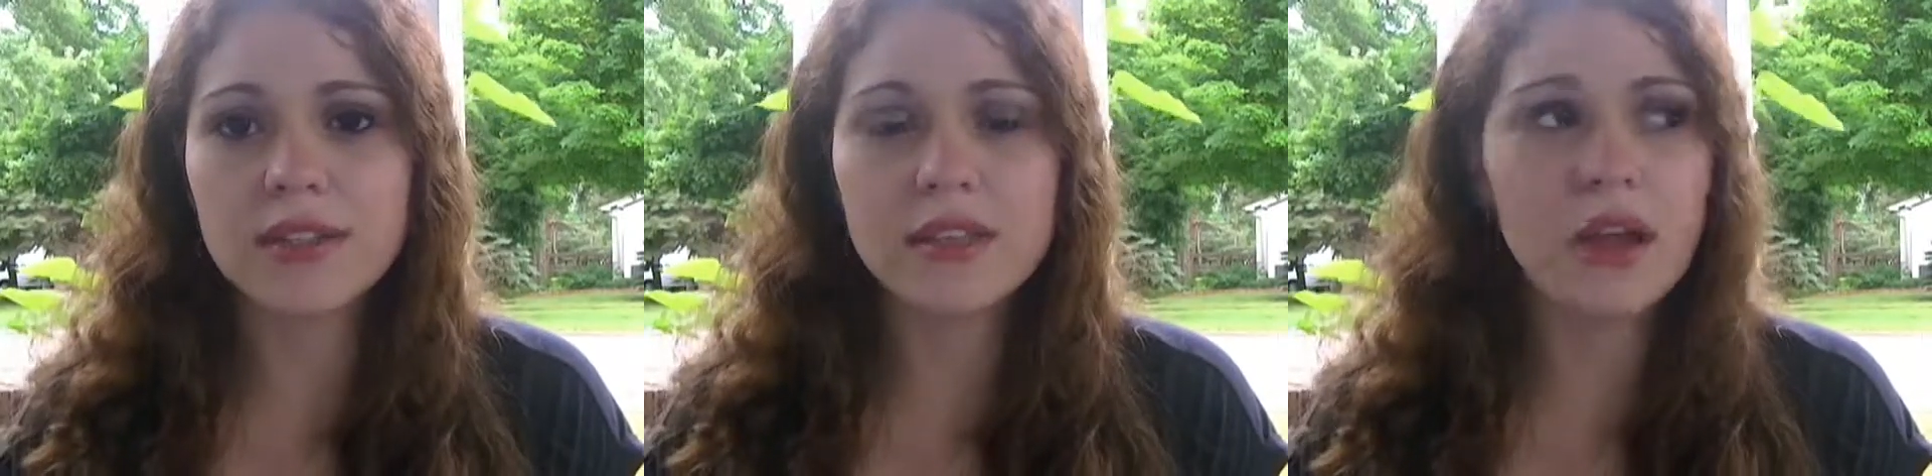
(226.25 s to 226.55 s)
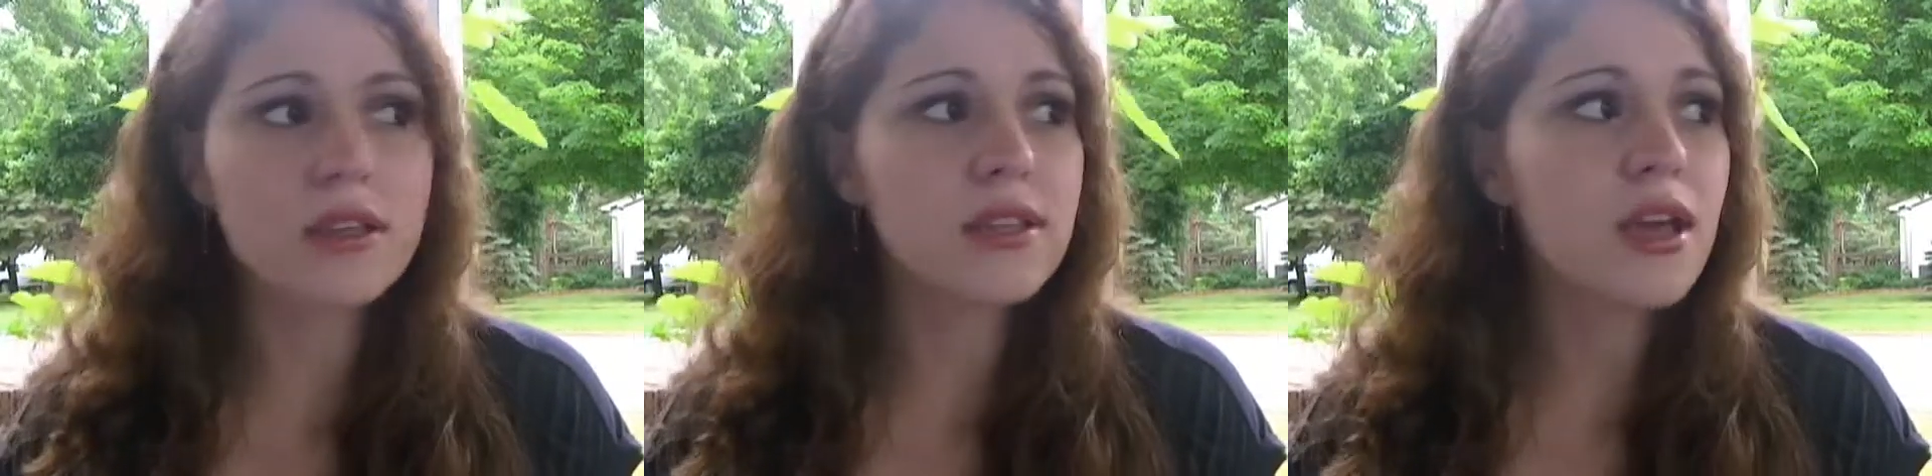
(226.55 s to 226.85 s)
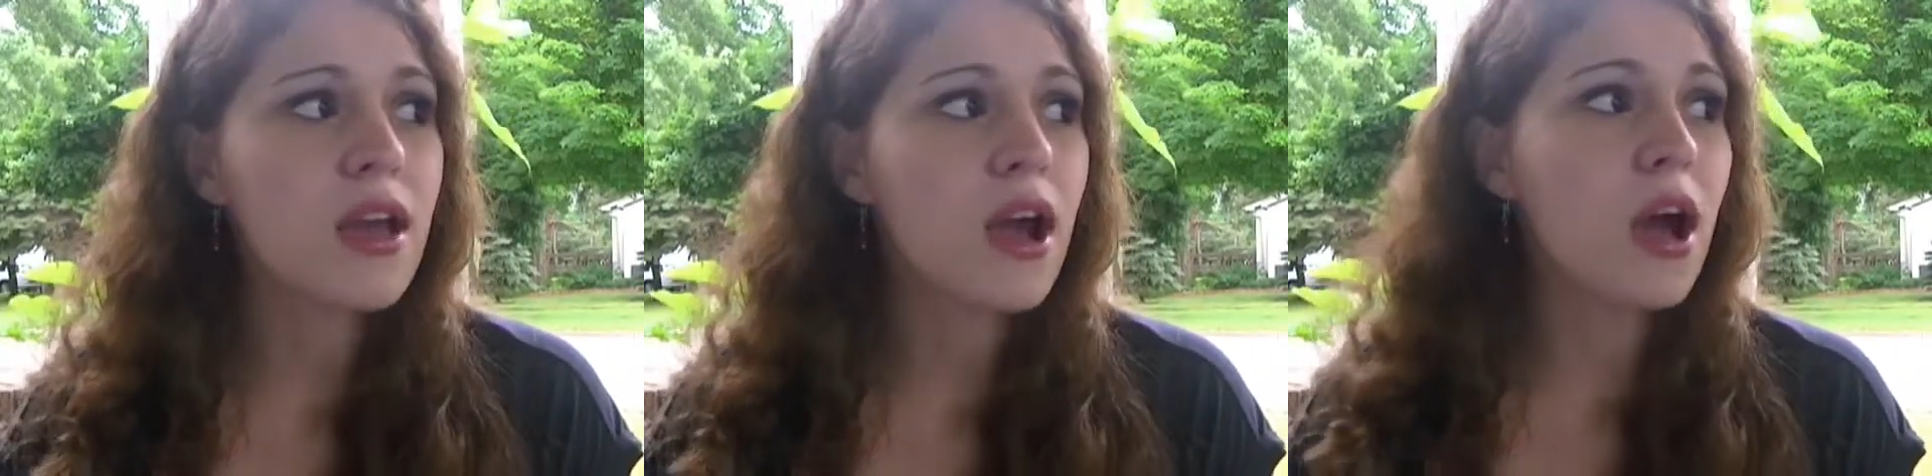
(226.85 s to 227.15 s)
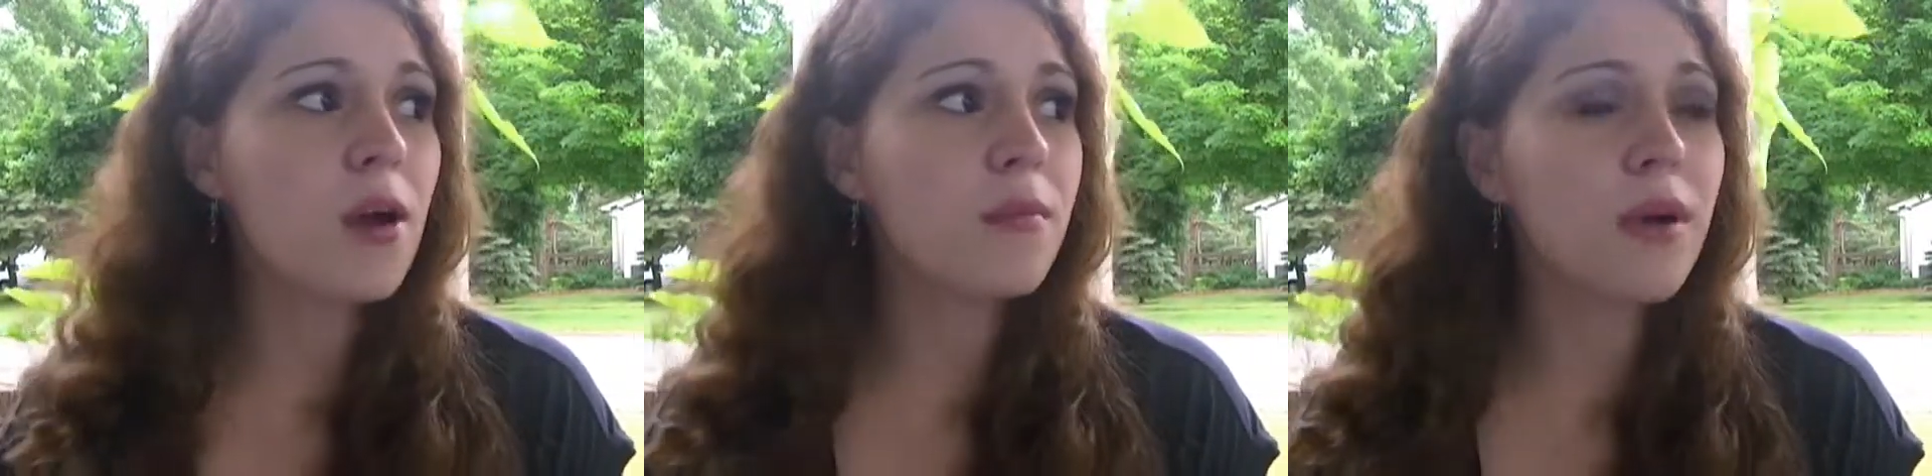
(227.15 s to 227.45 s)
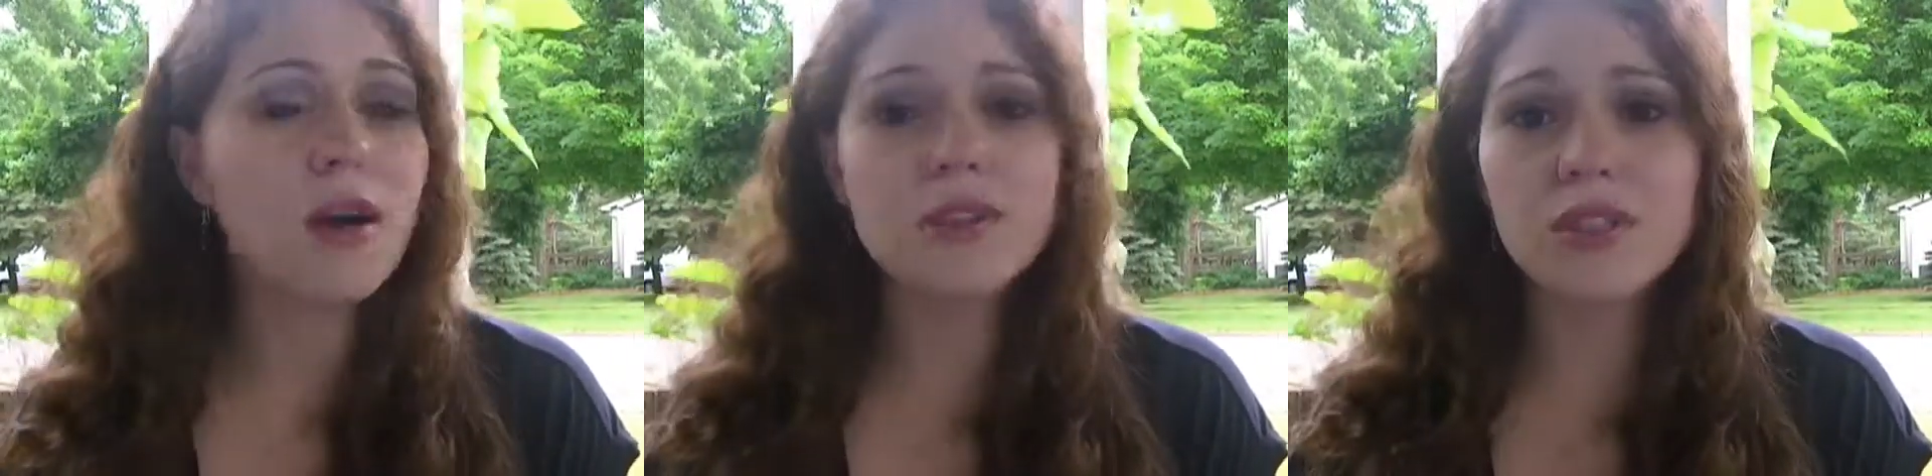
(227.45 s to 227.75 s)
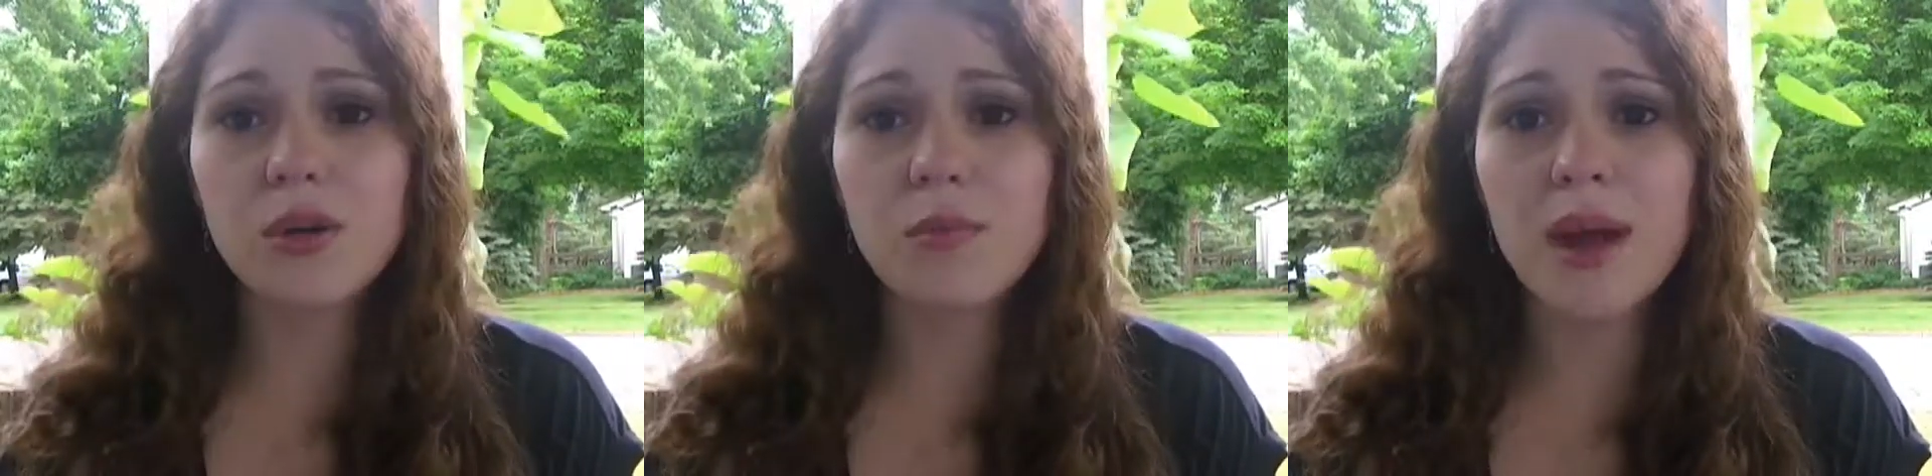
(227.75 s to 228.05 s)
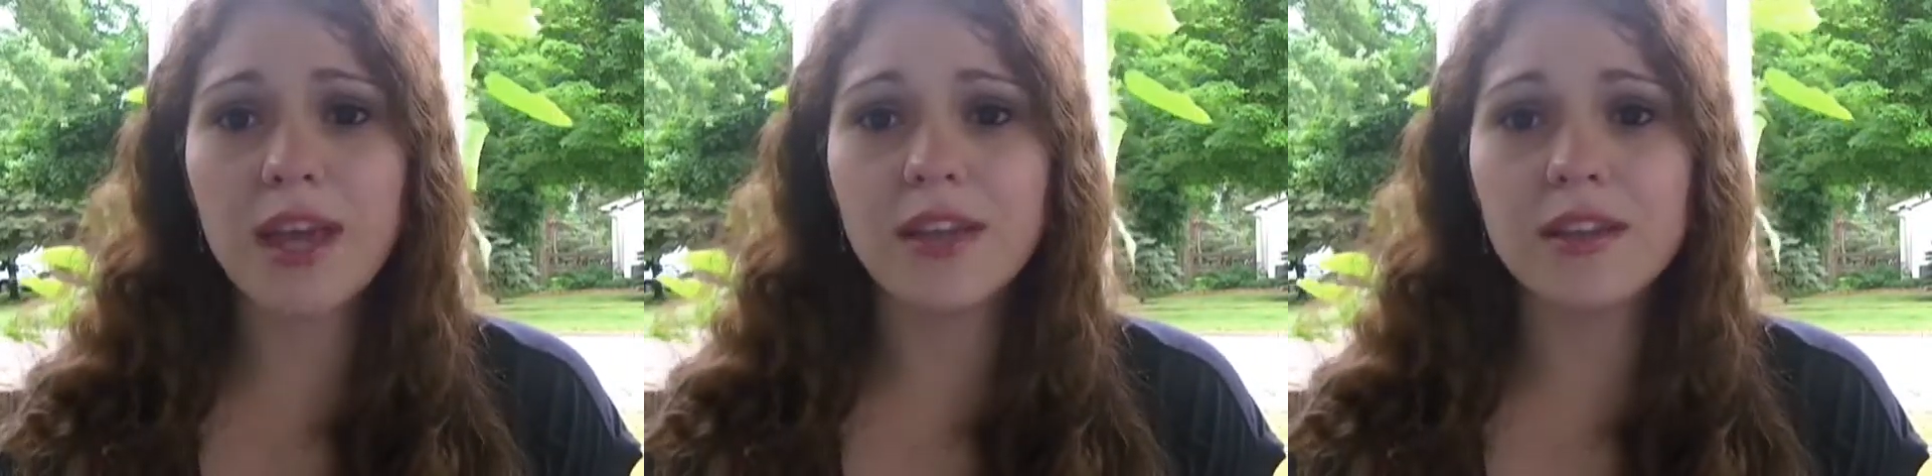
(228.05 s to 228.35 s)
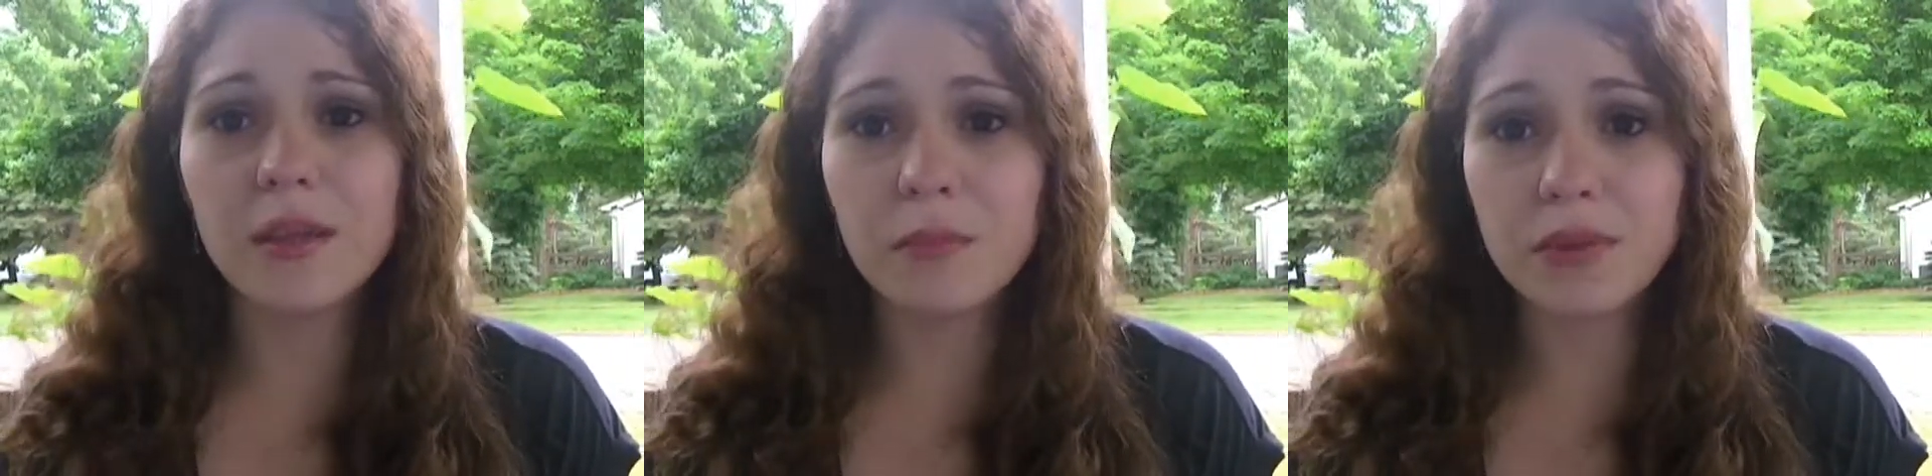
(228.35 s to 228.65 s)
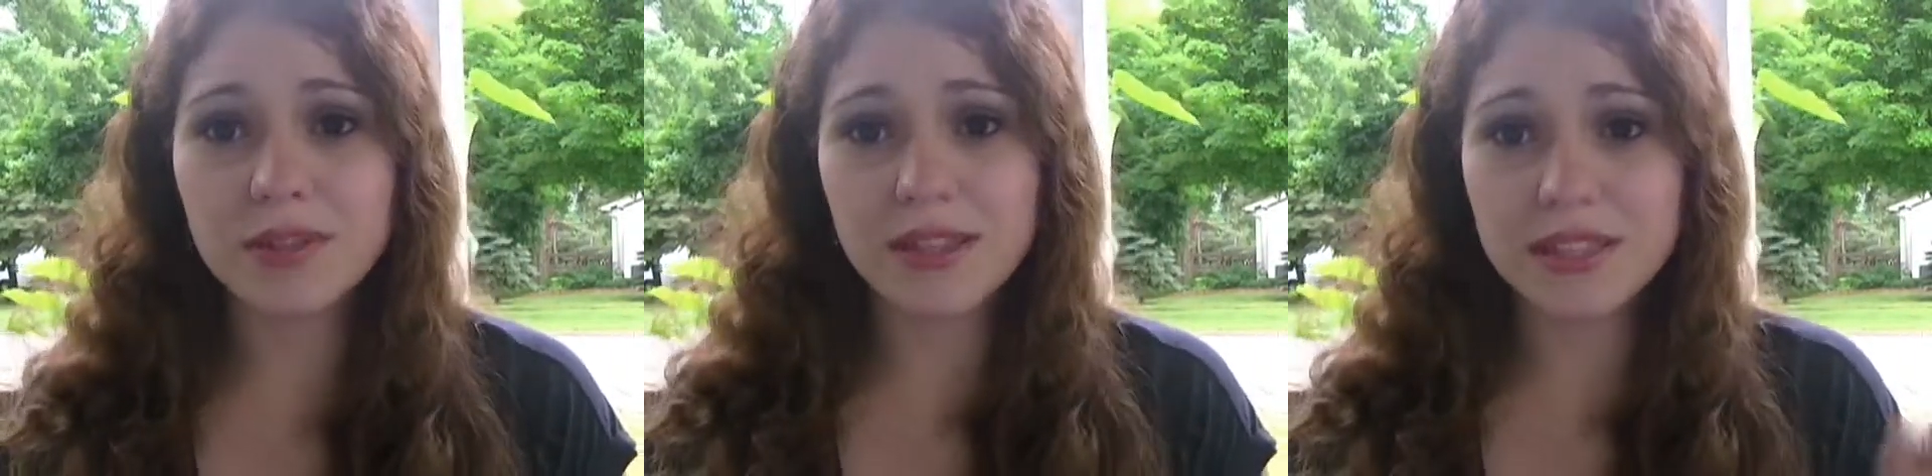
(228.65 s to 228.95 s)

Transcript: It sucks. Also my nipples,